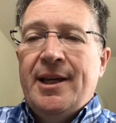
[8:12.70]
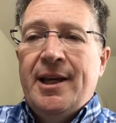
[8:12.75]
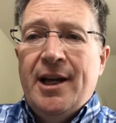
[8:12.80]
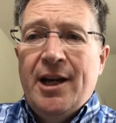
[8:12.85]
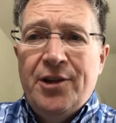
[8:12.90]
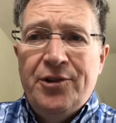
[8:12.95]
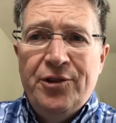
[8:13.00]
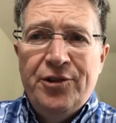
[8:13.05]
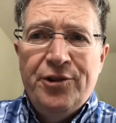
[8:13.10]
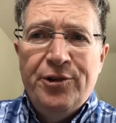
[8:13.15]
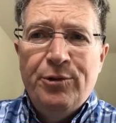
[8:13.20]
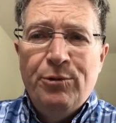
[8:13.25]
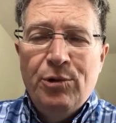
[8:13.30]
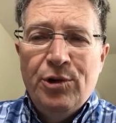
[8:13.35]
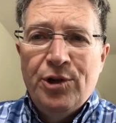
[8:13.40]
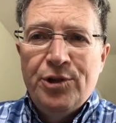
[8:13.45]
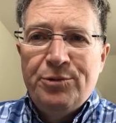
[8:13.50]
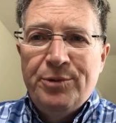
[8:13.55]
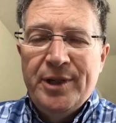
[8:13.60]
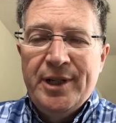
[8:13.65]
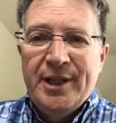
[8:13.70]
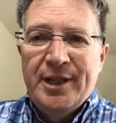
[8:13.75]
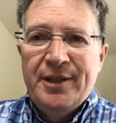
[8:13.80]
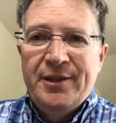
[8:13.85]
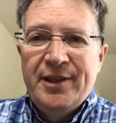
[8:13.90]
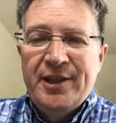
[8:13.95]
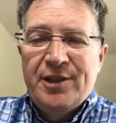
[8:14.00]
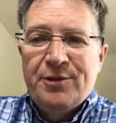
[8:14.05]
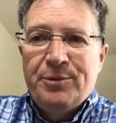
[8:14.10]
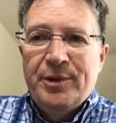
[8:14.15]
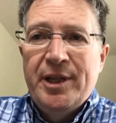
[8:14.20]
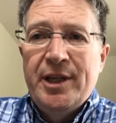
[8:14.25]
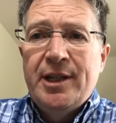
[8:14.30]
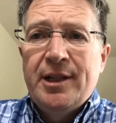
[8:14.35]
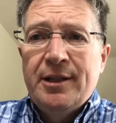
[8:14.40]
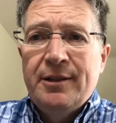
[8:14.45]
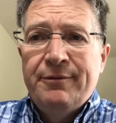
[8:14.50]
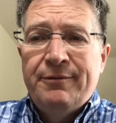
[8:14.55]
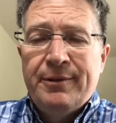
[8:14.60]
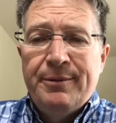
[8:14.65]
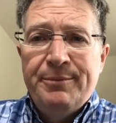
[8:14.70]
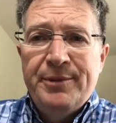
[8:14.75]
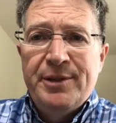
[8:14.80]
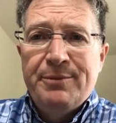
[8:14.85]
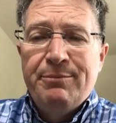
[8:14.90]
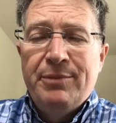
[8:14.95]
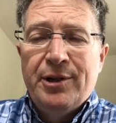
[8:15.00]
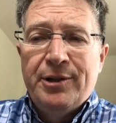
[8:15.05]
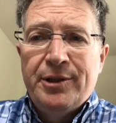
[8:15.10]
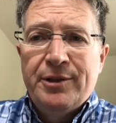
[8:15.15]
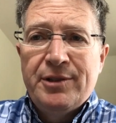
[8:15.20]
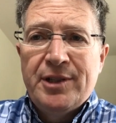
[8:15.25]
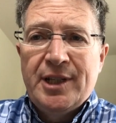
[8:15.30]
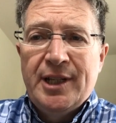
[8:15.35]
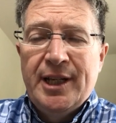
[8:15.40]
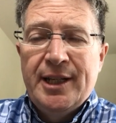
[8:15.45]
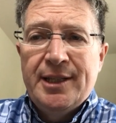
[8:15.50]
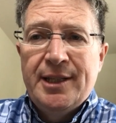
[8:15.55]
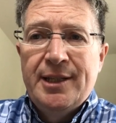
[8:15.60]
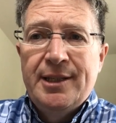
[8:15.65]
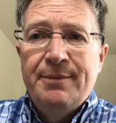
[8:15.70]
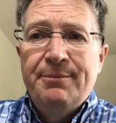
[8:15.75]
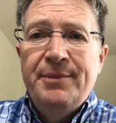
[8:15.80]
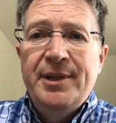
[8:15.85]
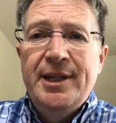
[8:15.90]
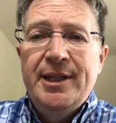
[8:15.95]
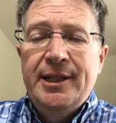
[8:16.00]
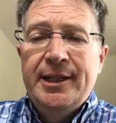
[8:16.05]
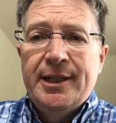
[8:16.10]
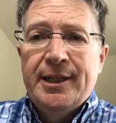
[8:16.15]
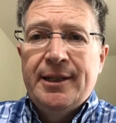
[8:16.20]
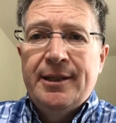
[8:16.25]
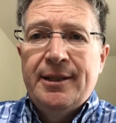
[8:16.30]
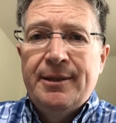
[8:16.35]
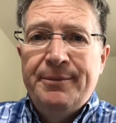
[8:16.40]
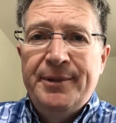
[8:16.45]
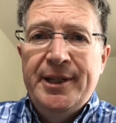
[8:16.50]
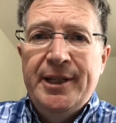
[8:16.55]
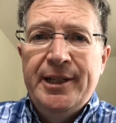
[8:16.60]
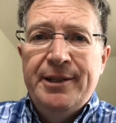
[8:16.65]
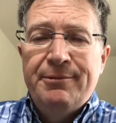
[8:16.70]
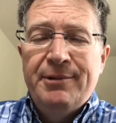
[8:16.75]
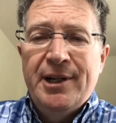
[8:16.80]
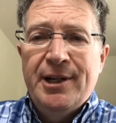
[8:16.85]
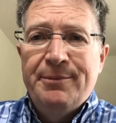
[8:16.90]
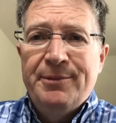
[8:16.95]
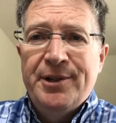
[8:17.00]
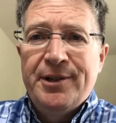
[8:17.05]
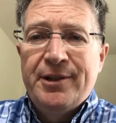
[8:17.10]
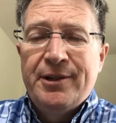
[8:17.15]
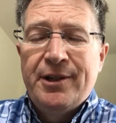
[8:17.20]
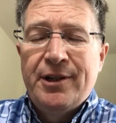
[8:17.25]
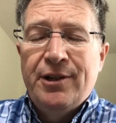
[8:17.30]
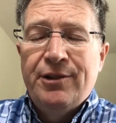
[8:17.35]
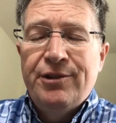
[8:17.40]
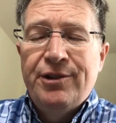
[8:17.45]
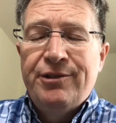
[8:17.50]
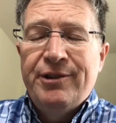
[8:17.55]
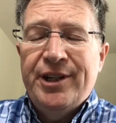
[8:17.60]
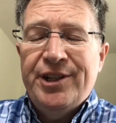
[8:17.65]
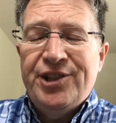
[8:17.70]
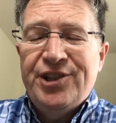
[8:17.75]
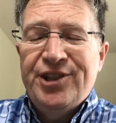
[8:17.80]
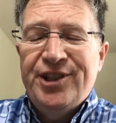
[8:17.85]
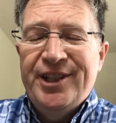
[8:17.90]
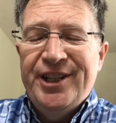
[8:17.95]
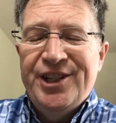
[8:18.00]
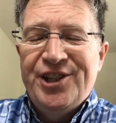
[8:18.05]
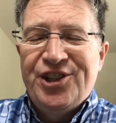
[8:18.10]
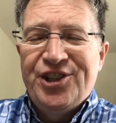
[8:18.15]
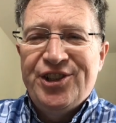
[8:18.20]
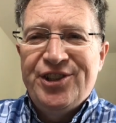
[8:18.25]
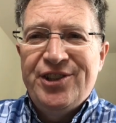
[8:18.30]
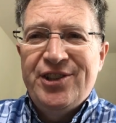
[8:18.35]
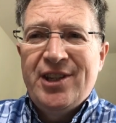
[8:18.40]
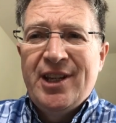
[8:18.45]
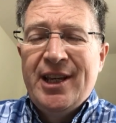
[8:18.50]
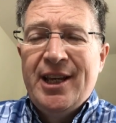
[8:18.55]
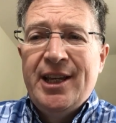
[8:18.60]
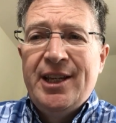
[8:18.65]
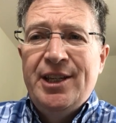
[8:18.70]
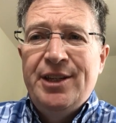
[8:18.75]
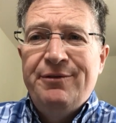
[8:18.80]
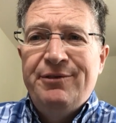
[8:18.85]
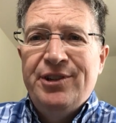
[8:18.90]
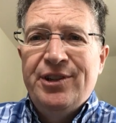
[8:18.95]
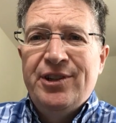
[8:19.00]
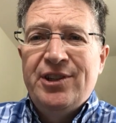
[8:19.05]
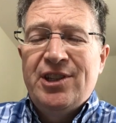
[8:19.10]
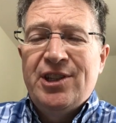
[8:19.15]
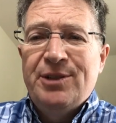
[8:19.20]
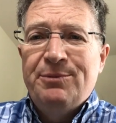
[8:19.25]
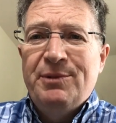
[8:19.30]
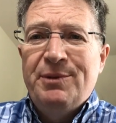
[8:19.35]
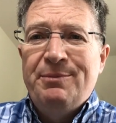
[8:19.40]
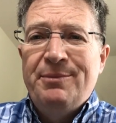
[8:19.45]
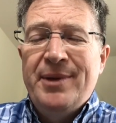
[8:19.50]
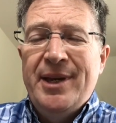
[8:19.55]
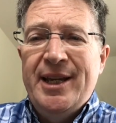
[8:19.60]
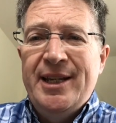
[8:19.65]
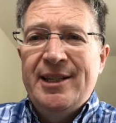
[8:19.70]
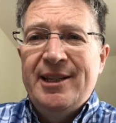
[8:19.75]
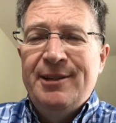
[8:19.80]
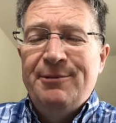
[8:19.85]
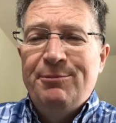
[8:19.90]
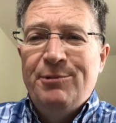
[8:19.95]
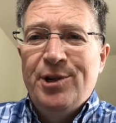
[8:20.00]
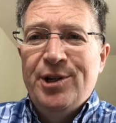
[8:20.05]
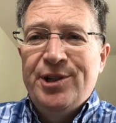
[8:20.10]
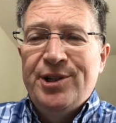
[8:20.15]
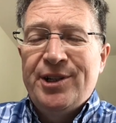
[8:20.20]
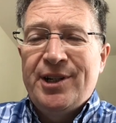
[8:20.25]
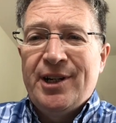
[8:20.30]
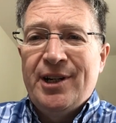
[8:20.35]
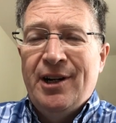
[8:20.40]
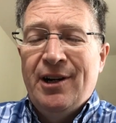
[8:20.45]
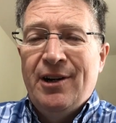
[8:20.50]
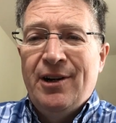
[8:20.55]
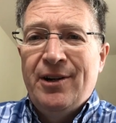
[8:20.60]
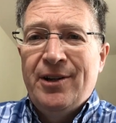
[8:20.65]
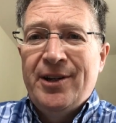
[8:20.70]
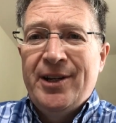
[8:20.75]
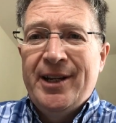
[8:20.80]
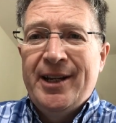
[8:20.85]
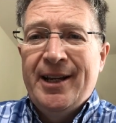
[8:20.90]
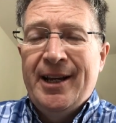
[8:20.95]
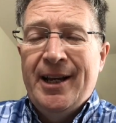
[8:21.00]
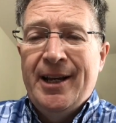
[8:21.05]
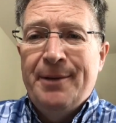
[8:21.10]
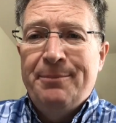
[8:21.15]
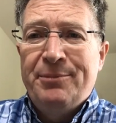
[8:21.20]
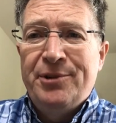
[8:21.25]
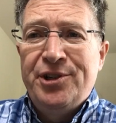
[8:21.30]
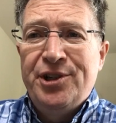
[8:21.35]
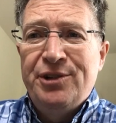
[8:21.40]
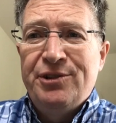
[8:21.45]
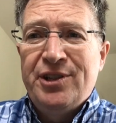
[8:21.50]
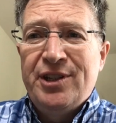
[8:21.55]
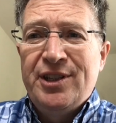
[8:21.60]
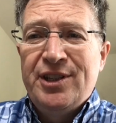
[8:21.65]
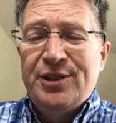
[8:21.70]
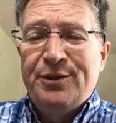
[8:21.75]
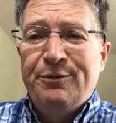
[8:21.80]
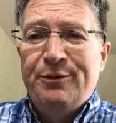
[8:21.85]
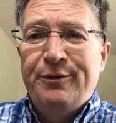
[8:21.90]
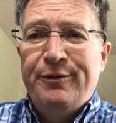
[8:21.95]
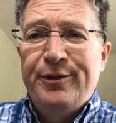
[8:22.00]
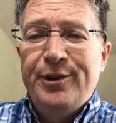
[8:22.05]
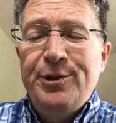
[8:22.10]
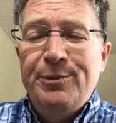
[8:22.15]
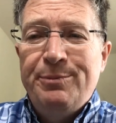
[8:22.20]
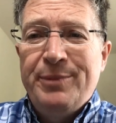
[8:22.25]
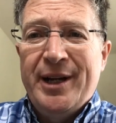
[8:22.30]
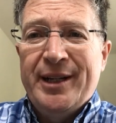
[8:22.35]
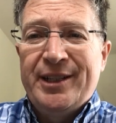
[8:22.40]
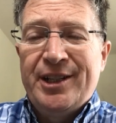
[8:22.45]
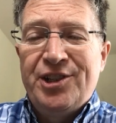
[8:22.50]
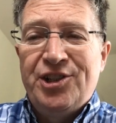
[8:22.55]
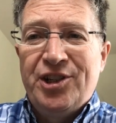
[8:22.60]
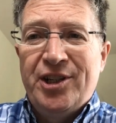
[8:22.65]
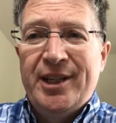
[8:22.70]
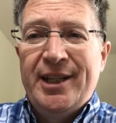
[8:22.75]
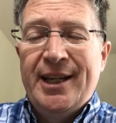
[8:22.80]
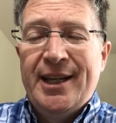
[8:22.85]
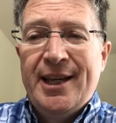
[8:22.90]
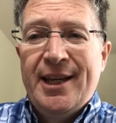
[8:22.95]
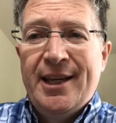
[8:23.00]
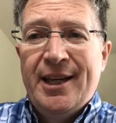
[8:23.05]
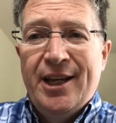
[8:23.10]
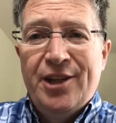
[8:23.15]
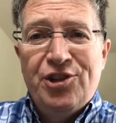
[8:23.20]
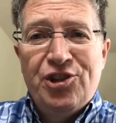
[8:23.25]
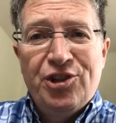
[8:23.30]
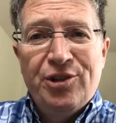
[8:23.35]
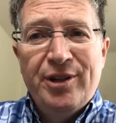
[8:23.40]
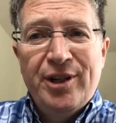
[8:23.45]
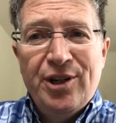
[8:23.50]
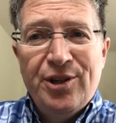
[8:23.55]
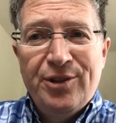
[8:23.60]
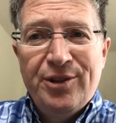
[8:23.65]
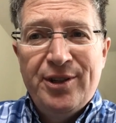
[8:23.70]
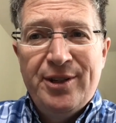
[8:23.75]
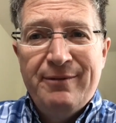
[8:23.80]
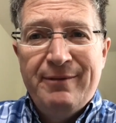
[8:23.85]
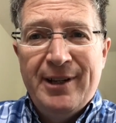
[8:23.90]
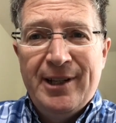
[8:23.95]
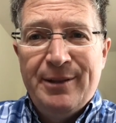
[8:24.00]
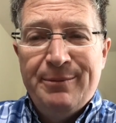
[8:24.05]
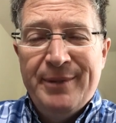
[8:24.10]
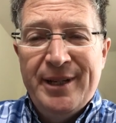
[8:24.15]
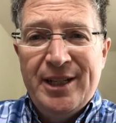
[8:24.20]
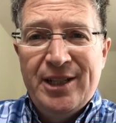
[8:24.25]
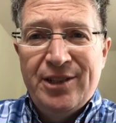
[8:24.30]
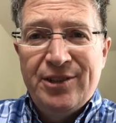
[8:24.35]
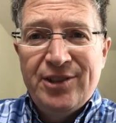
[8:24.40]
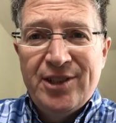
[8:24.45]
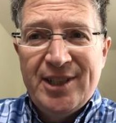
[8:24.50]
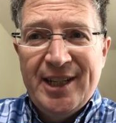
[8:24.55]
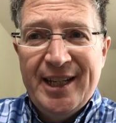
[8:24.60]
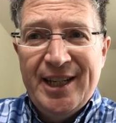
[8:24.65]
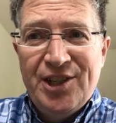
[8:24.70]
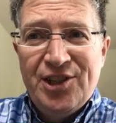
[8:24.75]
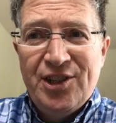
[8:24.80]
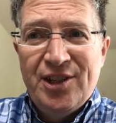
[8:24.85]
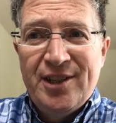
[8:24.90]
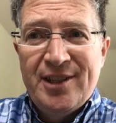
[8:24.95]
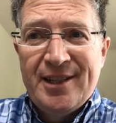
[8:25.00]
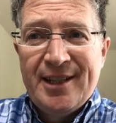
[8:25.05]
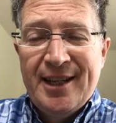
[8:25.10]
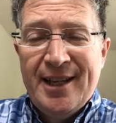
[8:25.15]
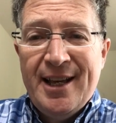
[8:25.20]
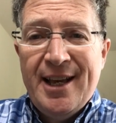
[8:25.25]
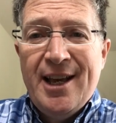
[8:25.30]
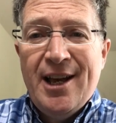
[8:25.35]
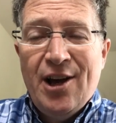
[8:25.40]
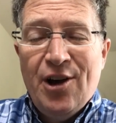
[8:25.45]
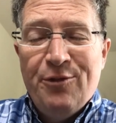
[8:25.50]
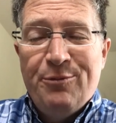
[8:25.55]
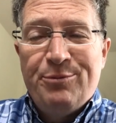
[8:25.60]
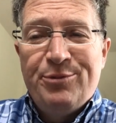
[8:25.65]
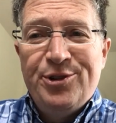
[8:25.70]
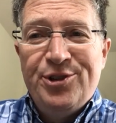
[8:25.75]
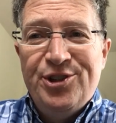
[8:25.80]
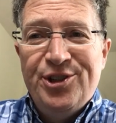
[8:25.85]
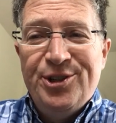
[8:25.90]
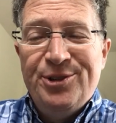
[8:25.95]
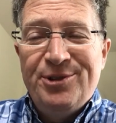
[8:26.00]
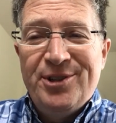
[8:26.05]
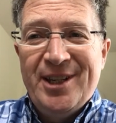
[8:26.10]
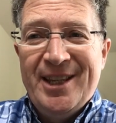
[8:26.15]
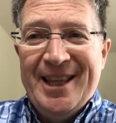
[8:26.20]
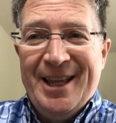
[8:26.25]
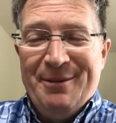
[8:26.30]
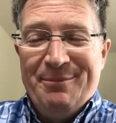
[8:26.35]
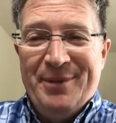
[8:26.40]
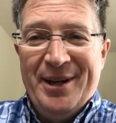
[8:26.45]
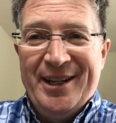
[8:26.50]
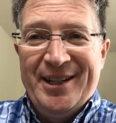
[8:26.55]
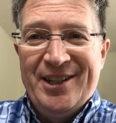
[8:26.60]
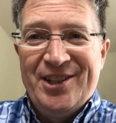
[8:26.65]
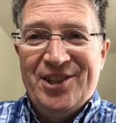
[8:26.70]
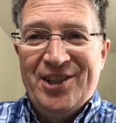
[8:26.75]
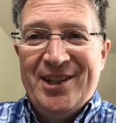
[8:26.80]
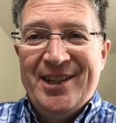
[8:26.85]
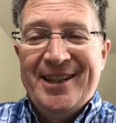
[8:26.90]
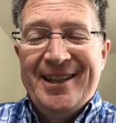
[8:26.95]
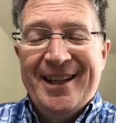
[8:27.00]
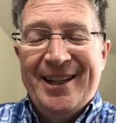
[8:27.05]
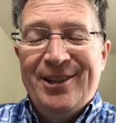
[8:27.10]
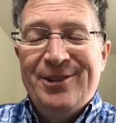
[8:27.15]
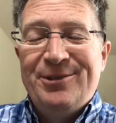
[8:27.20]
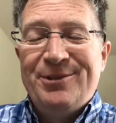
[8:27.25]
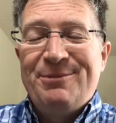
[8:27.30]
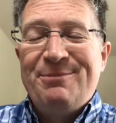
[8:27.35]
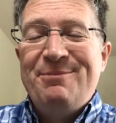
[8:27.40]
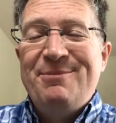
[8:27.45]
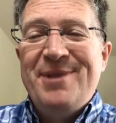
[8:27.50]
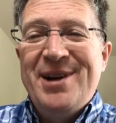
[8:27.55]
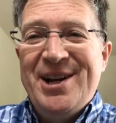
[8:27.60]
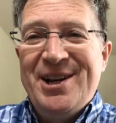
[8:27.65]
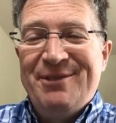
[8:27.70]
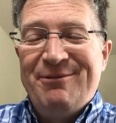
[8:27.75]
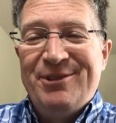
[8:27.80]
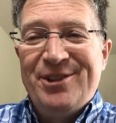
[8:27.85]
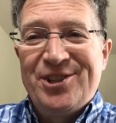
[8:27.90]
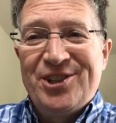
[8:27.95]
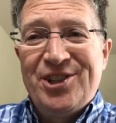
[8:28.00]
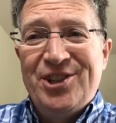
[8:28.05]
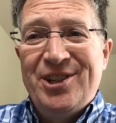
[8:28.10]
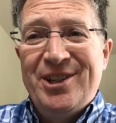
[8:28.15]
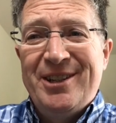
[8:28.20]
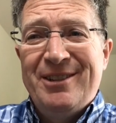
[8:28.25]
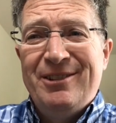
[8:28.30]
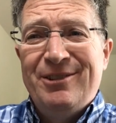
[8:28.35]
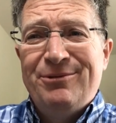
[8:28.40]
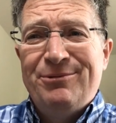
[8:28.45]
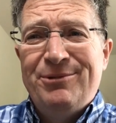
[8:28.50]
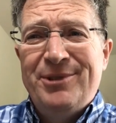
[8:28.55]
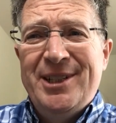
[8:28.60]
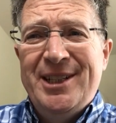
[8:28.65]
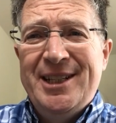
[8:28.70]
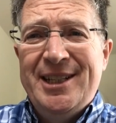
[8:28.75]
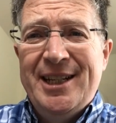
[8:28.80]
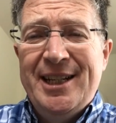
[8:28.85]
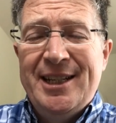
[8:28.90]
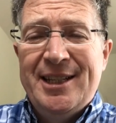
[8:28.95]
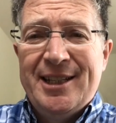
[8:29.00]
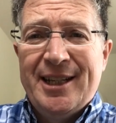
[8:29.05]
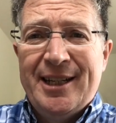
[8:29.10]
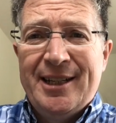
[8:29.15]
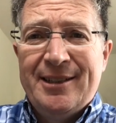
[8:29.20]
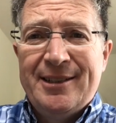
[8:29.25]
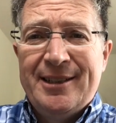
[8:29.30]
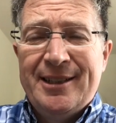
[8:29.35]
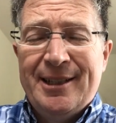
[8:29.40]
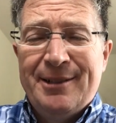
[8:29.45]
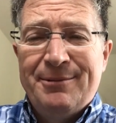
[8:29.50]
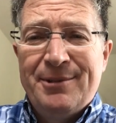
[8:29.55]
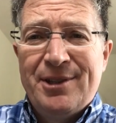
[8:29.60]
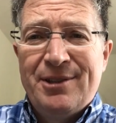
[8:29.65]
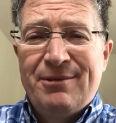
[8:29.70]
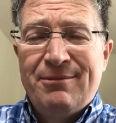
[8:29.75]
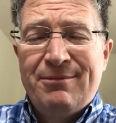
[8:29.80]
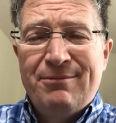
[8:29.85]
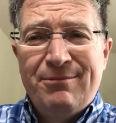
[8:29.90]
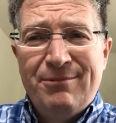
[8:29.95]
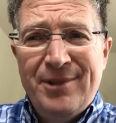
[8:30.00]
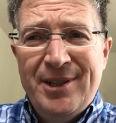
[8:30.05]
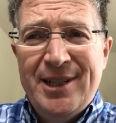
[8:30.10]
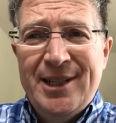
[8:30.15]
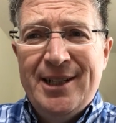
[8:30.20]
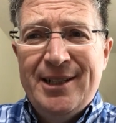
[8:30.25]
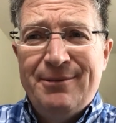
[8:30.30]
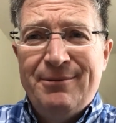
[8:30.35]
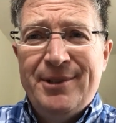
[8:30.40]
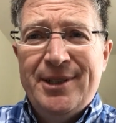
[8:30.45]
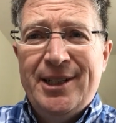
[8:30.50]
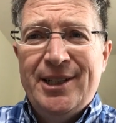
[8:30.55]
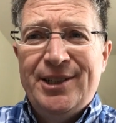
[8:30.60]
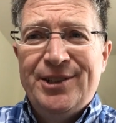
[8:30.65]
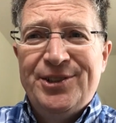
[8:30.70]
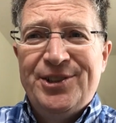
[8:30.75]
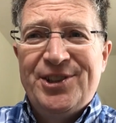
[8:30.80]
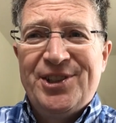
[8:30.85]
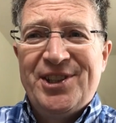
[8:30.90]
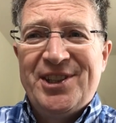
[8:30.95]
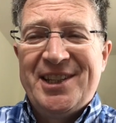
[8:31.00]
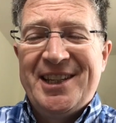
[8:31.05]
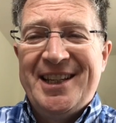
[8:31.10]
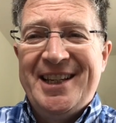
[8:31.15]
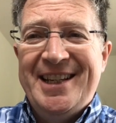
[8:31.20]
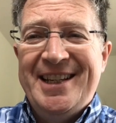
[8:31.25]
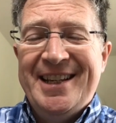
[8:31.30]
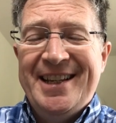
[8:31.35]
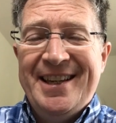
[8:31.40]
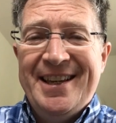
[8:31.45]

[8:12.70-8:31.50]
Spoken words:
Another award winner this week from Miss Burrows' class is Amelia Rahman. Congratulations, you've done some amazing work on producing some food packaging and showing all the developmental stages of producing that packaging. That looked marvellous, and it looked really detailed, and that was really, really good to see.